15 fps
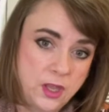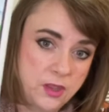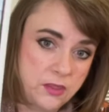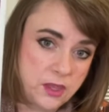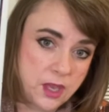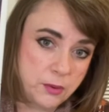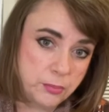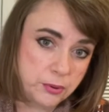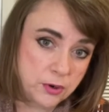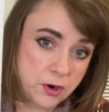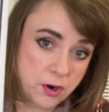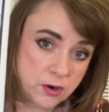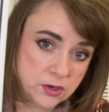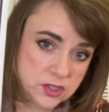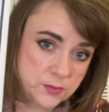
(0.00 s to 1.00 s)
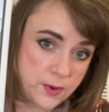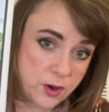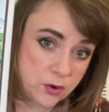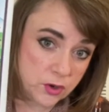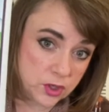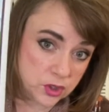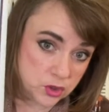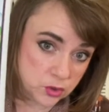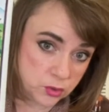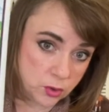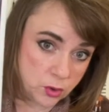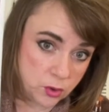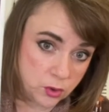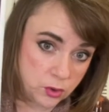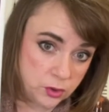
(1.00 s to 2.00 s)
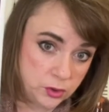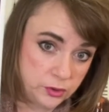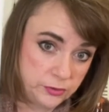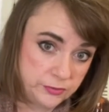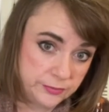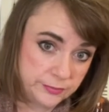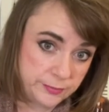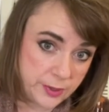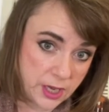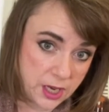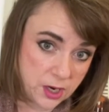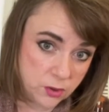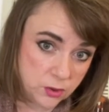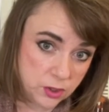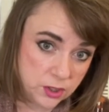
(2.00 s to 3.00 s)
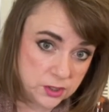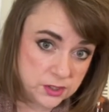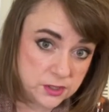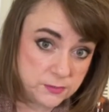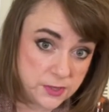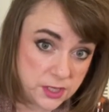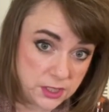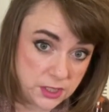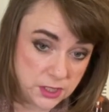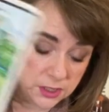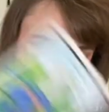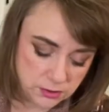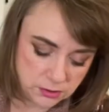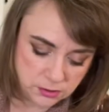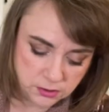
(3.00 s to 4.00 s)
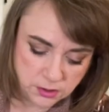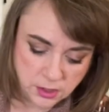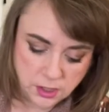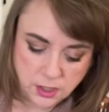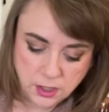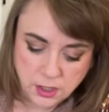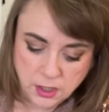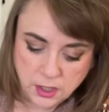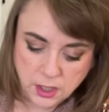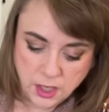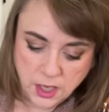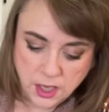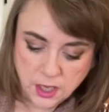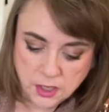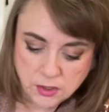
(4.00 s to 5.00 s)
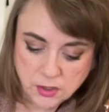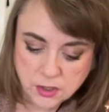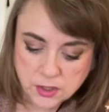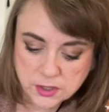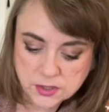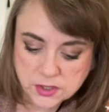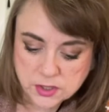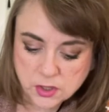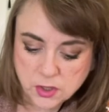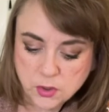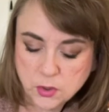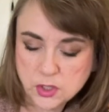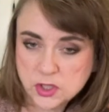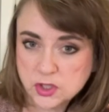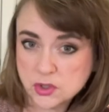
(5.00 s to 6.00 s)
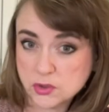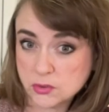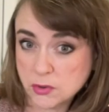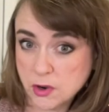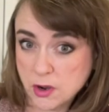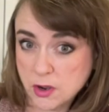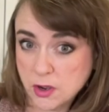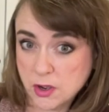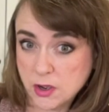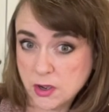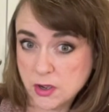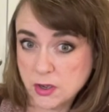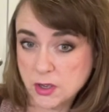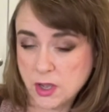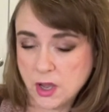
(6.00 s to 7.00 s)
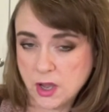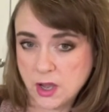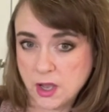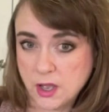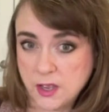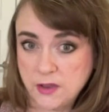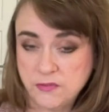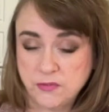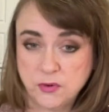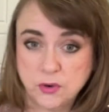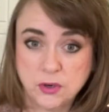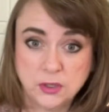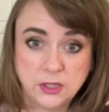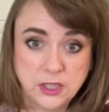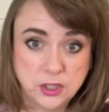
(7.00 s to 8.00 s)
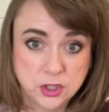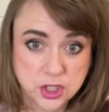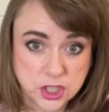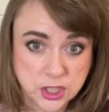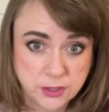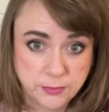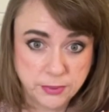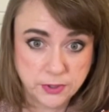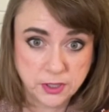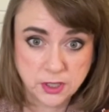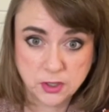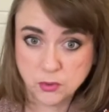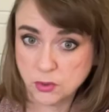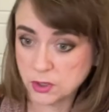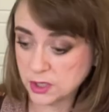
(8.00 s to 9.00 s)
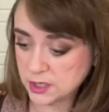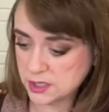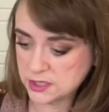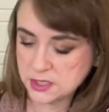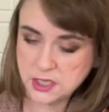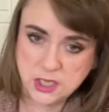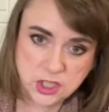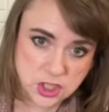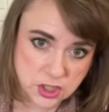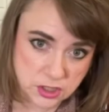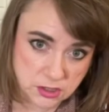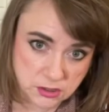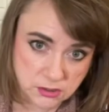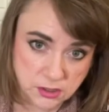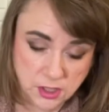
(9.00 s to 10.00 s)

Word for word: The emperor is about control, power, dominion, and also a strong eye for leadership and organization.